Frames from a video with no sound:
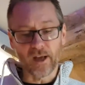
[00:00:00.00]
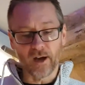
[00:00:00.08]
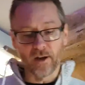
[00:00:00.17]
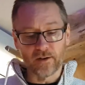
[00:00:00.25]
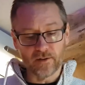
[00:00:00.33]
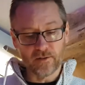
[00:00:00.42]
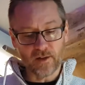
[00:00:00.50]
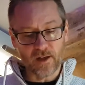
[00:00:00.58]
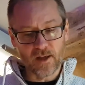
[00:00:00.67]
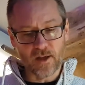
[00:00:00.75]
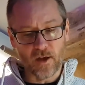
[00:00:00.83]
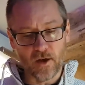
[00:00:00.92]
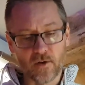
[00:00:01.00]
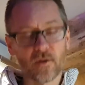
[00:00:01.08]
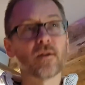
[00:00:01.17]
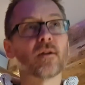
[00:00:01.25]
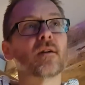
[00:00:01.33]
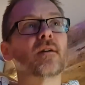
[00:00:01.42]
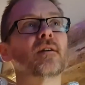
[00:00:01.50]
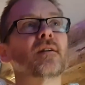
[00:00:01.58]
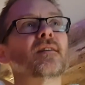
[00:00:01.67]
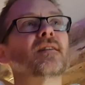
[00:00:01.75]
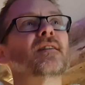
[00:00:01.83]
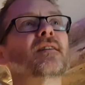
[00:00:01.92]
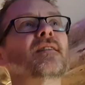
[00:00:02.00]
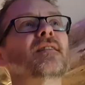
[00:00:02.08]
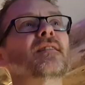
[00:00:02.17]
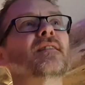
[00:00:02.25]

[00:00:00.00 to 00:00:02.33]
I'll use pictures of the actual exhibits.